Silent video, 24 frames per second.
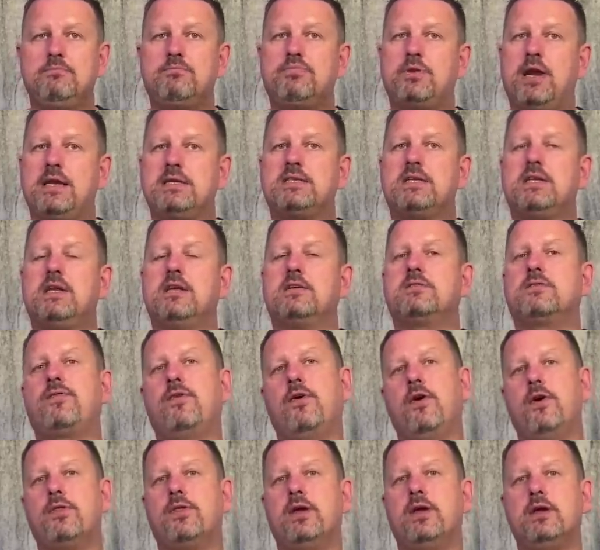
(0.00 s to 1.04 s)
Brexit has
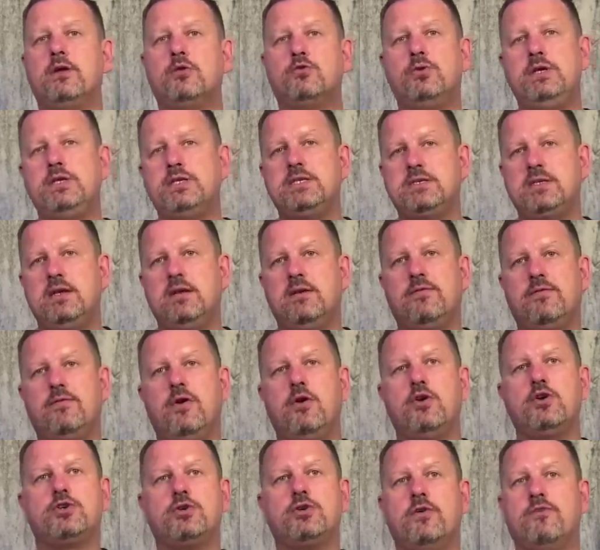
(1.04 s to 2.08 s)
further increased the
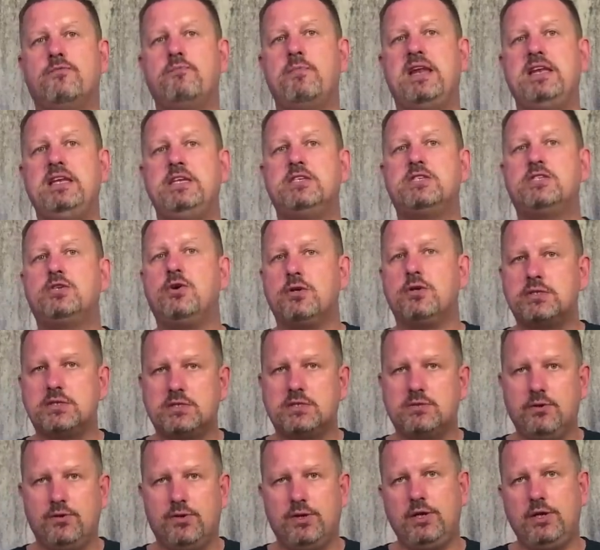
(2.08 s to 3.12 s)
aversion of many Scots
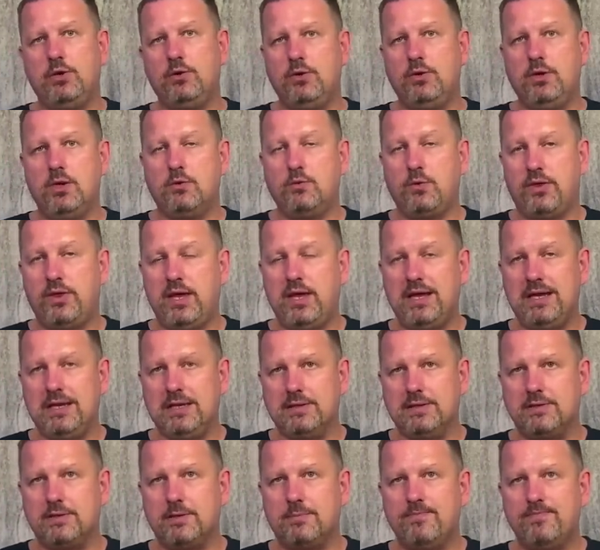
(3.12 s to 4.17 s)
to the union with
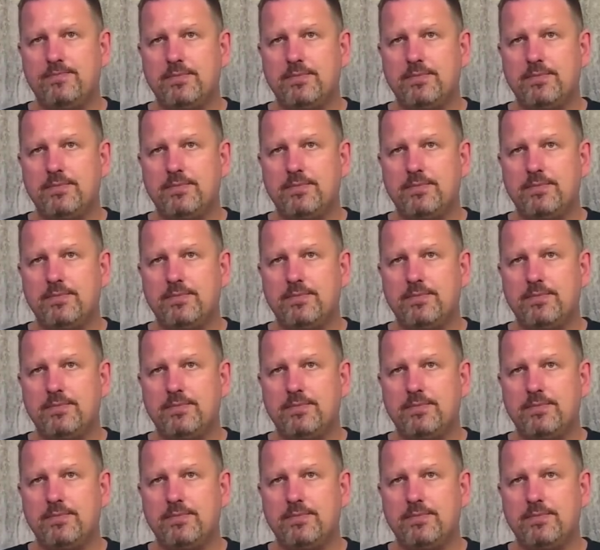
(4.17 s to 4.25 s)
England.